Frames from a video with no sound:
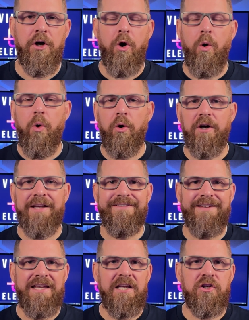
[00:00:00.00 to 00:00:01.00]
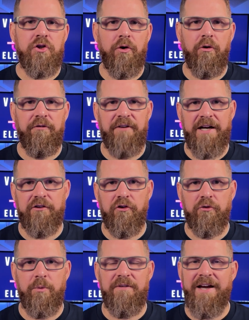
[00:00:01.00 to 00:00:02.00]
or it's internal
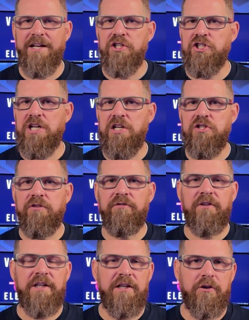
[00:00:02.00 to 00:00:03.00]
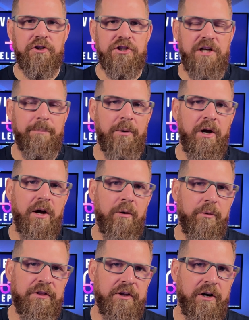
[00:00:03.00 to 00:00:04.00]
factors. We've had a change of leadership
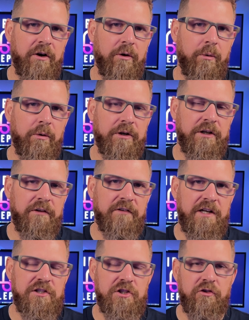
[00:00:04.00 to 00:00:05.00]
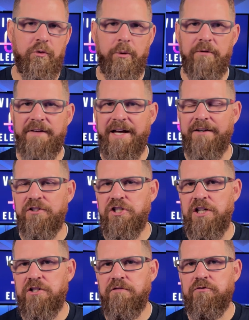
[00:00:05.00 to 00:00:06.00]
within our organizations, or we've had a
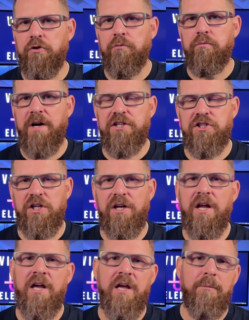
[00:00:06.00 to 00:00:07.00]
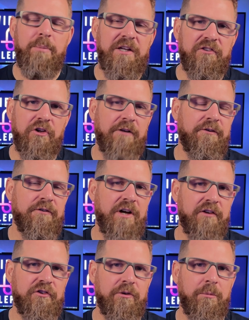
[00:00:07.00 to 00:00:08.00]
change of direction based off of
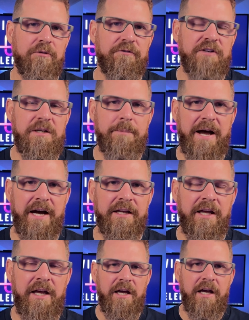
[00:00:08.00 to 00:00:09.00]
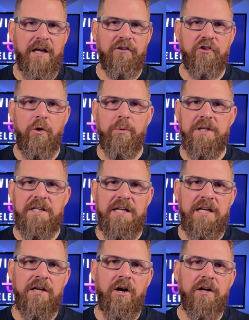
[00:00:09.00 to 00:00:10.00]
customer feedback. And so we
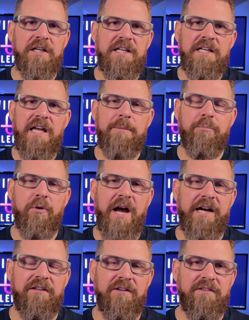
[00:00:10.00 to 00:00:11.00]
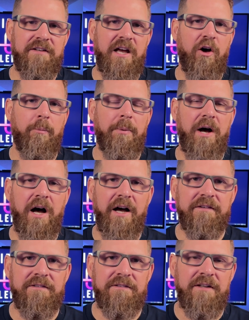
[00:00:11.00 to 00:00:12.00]
need our EA practice to help
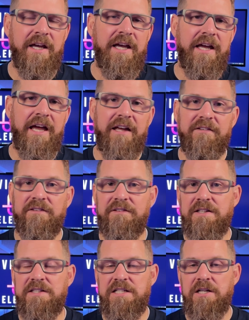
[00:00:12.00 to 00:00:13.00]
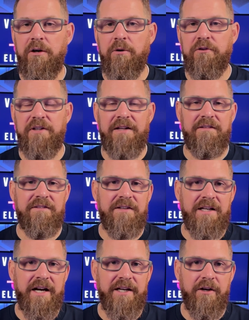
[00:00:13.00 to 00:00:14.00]
us as CTOs and
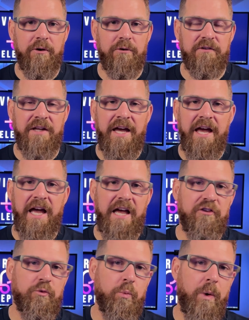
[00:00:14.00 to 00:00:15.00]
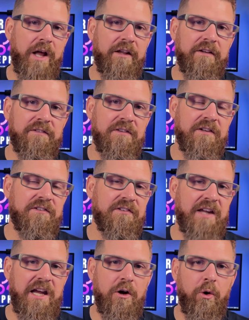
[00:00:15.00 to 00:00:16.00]
CIOs, as well as the
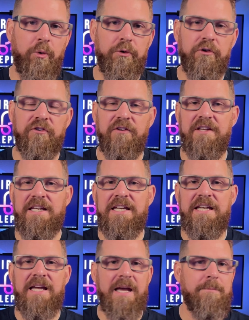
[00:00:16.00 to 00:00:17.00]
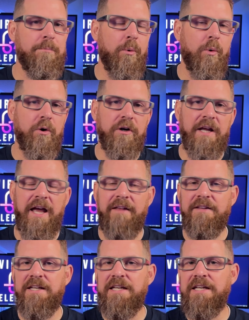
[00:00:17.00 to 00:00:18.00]
stakeholders, the EA board, and
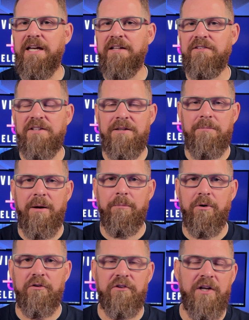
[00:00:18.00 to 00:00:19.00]
the EA team members